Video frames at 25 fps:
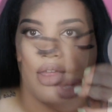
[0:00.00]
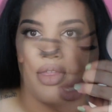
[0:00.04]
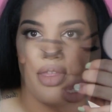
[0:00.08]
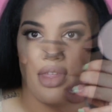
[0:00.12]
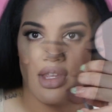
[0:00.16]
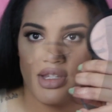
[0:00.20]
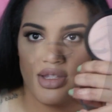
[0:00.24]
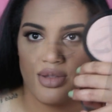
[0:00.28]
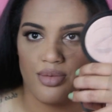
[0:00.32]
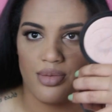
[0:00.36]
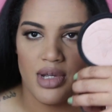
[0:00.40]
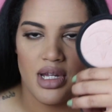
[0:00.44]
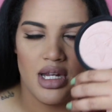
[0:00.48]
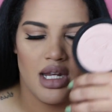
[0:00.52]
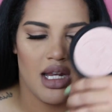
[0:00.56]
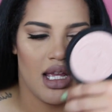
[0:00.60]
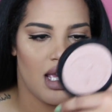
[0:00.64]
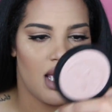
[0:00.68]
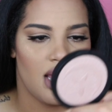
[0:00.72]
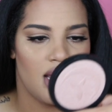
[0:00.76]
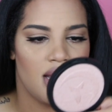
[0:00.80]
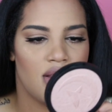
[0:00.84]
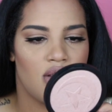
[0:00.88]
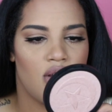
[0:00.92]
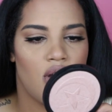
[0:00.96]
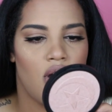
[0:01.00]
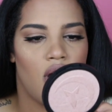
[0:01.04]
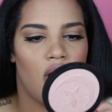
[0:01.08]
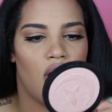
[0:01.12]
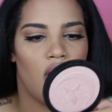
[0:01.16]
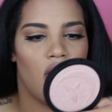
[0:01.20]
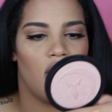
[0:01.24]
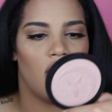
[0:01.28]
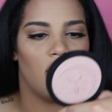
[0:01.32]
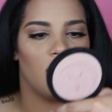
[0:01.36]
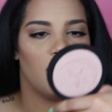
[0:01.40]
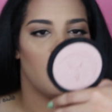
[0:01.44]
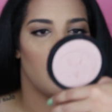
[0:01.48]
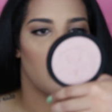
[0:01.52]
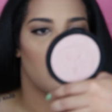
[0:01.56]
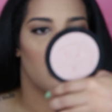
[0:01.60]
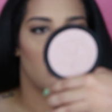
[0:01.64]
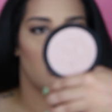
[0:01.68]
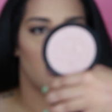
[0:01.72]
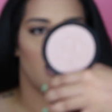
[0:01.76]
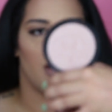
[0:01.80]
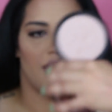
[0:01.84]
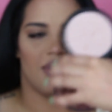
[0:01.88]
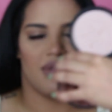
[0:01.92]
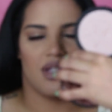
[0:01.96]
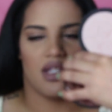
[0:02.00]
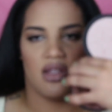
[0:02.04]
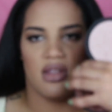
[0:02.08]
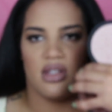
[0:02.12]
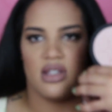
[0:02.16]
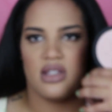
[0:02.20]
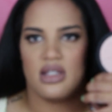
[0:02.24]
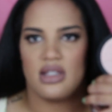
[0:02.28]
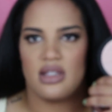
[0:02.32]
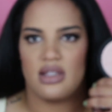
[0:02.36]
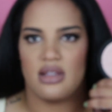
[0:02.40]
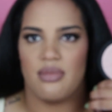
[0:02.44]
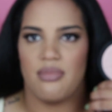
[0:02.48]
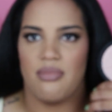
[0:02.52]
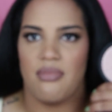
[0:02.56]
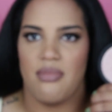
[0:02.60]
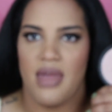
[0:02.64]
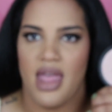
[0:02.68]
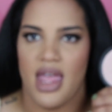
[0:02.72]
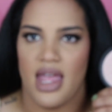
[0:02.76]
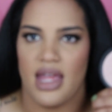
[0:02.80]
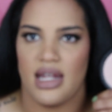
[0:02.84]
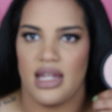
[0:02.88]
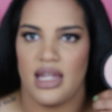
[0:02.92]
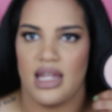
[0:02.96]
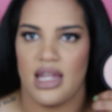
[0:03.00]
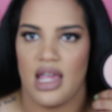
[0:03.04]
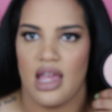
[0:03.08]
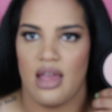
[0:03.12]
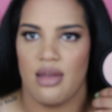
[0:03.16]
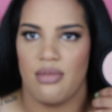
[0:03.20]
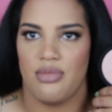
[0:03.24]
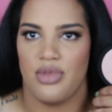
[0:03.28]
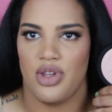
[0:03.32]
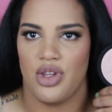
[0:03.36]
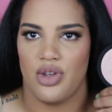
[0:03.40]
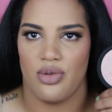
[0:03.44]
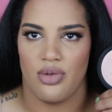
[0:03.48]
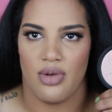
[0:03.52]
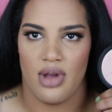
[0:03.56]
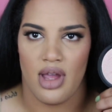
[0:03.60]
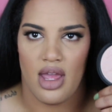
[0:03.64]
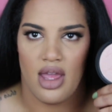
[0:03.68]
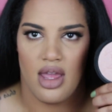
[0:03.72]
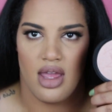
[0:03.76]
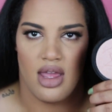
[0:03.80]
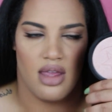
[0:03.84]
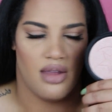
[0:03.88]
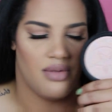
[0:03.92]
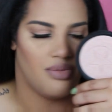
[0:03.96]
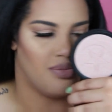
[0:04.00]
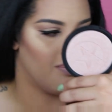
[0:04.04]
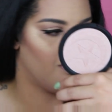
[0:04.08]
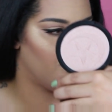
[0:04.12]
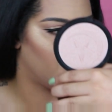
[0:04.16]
This one is called Eclipse, and this is the Manny MUA